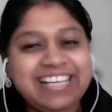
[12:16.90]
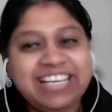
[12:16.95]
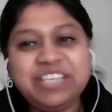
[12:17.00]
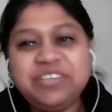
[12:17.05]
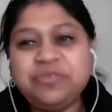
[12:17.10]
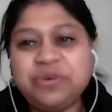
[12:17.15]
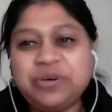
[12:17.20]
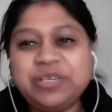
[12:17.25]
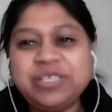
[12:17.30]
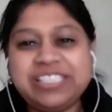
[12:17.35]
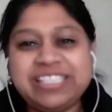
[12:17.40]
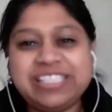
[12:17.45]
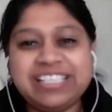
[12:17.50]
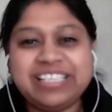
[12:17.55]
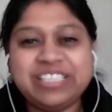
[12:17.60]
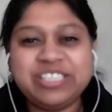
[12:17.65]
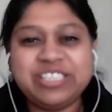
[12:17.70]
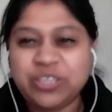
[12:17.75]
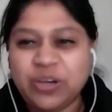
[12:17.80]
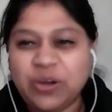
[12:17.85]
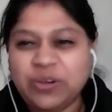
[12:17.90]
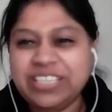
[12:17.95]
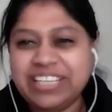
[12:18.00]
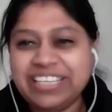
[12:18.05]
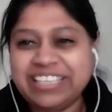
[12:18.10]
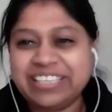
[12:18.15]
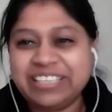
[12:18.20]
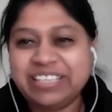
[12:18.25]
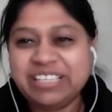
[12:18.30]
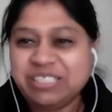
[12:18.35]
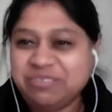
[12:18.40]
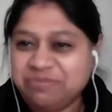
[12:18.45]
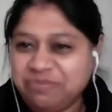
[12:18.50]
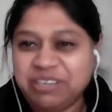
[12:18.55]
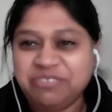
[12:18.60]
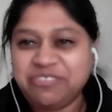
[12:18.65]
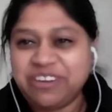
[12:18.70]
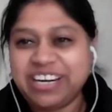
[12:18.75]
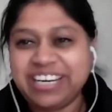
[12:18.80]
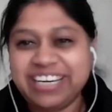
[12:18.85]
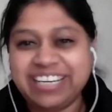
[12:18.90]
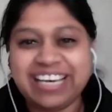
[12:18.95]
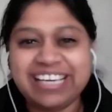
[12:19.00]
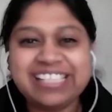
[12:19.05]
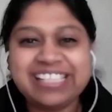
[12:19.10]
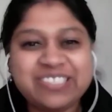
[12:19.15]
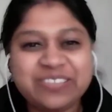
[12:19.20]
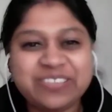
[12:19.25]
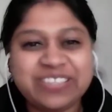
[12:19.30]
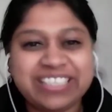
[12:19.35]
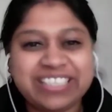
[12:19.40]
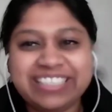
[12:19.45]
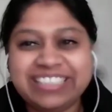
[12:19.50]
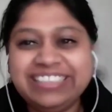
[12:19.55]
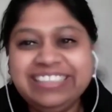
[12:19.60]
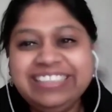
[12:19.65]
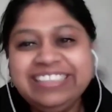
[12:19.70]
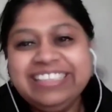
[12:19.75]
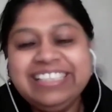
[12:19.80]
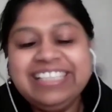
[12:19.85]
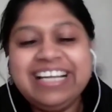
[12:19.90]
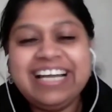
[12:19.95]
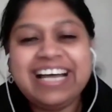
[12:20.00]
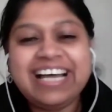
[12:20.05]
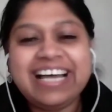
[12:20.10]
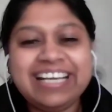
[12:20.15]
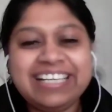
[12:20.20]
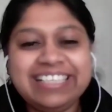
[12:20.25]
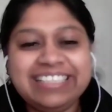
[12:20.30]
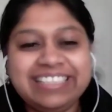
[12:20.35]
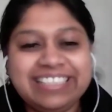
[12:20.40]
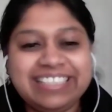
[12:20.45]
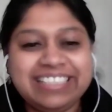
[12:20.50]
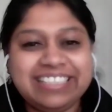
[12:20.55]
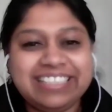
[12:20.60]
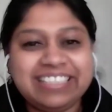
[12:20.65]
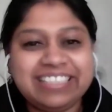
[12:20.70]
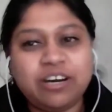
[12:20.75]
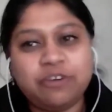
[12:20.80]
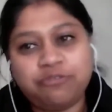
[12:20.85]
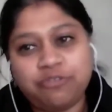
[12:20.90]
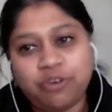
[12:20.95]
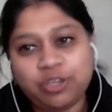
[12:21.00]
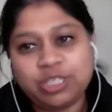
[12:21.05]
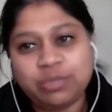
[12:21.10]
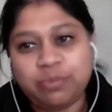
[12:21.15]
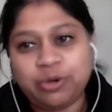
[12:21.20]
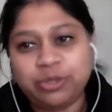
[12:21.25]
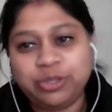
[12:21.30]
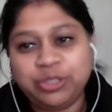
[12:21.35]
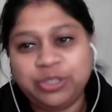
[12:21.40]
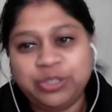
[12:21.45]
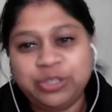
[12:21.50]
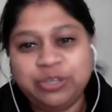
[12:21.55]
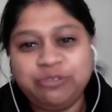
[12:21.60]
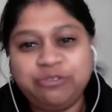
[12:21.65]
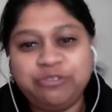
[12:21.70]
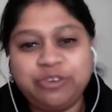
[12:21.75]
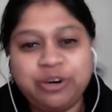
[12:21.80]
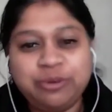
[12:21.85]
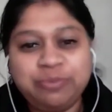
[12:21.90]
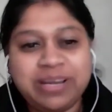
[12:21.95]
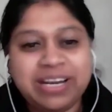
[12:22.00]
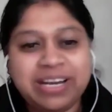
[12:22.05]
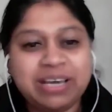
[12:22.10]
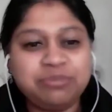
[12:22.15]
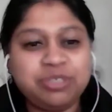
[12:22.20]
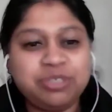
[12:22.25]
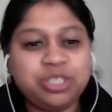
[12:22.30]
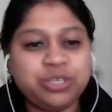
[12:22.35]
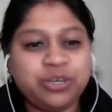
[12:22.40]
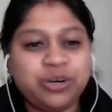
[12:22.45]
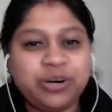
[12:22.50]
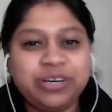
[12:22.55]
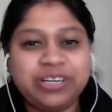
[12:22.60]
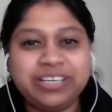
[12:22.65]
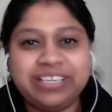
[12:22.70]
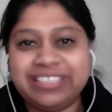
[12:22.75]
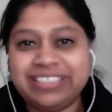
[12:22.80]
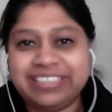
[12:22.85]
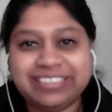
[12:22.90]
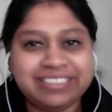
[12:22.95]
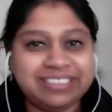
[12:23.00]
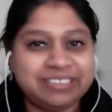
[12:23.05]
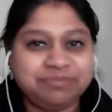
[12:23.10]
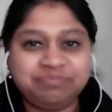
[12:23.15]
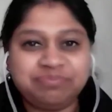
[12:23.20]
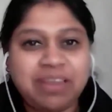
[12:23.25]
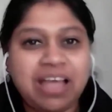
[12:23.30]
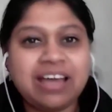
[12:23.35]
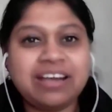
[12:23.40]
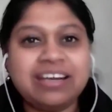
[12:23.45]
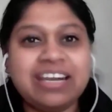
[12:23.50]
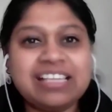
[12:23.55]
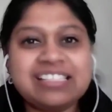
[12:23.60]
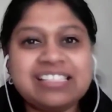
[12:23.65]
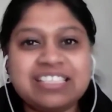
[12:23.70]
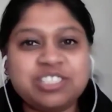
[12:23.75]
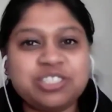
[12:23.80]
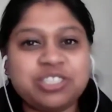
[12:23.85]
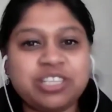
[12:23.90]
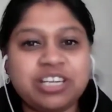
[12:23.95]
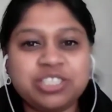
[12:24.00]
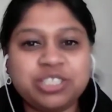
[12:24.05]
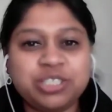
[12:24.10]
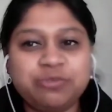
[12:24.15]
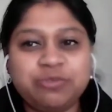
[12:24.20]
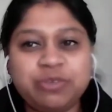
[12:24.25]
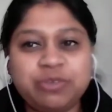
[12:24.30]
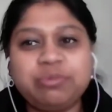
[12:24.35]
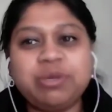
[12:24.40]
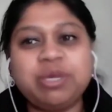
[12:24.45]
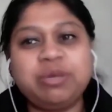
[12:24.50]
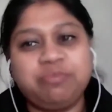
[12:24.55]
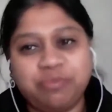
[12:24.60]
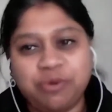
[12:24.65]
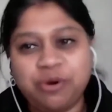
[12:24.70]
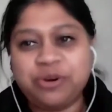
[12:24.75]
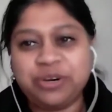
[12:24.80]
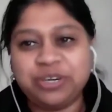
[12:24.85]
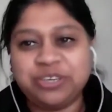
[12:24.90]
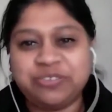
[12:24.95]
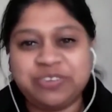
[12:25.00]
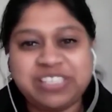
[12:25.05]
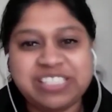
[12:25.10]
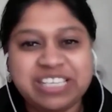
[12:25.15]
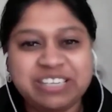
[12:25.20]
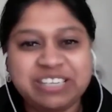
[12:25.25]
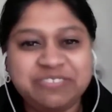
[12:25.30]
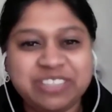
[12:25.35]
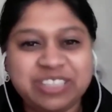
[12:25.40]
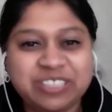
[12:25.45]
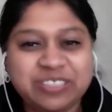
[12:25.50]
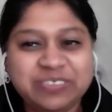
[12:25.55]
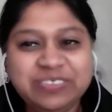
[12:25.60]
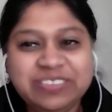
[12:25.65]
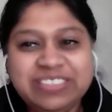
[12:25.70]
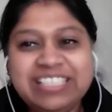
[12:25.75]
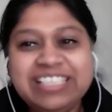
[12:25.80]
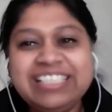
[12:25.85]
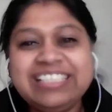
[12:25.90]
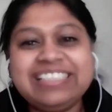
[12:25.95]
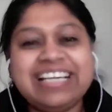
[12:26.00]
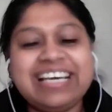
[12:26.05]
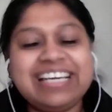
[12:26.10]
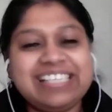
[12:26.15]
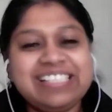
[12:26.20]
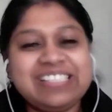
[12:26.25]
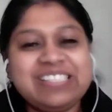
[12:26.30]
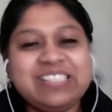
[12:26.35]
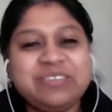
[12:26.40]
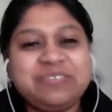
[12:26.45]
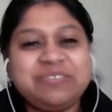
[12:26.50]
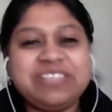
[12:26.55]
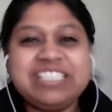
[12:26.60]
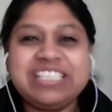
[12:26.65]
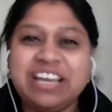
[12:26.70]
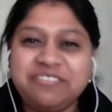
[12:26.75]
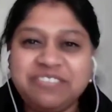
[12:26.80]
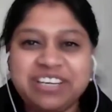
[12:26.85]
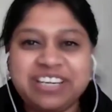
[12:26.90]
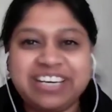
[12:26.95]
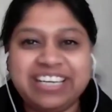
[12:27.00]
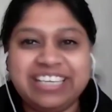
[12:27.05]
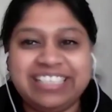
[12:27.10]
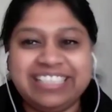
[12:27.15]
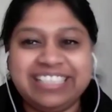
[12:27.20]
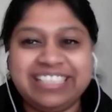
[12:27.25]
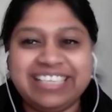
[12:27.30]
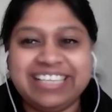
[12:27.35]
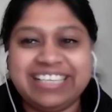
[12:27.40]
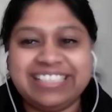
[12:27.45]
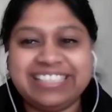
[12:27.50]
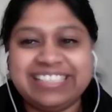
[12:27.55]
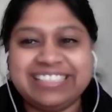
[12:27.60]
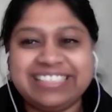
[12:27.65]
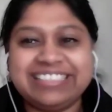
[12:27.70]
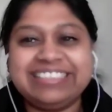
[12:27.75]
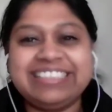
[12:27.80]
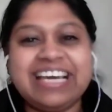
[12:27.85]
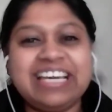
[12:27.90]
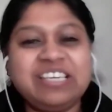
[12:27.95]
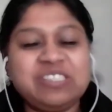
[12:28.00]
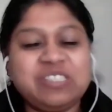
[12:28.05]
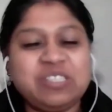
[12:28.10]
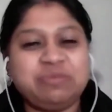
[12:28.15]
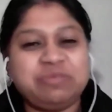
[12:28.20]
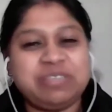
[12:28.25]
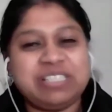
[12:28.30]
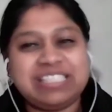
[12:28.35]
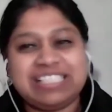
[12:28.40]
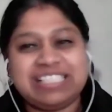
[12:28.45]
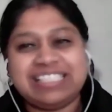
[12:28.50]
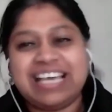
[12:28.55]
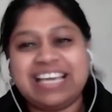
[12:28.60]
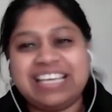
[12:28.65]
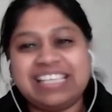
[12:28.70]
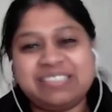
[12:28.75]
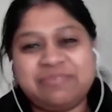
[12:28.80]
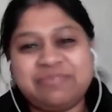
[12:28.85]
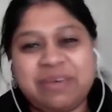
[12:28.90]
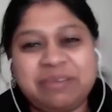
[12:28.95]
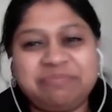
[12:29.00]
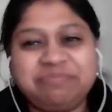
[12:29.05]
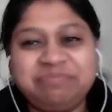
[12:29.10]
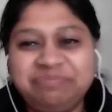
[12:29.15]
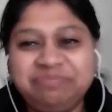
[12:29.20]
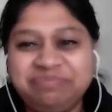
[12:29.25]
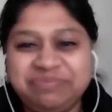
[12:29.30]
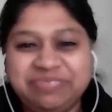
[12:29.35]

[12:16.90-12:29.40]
It was short and crisp, but very nice to hear. And of course, about the uniform. And I'm sure our next discussion will be more interesting with you. Thank you so much. Have a great day ahead, sir. Thank you so much, sir. Thanks, ma'am.